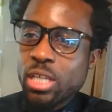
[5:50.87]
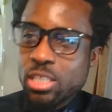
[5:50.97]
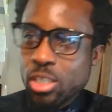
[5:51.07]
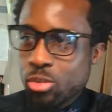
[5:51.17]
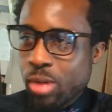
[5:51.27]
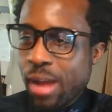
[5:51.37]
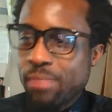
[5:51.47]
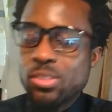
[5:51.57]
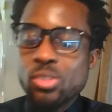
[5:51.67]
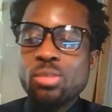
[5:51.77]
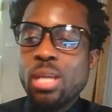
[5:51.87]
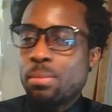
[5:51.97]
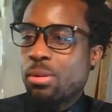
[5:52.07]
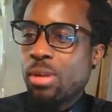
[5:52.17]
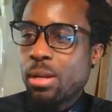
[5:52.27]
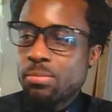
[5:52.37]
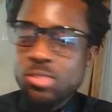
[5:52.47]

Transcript: in your craft, you name it, right?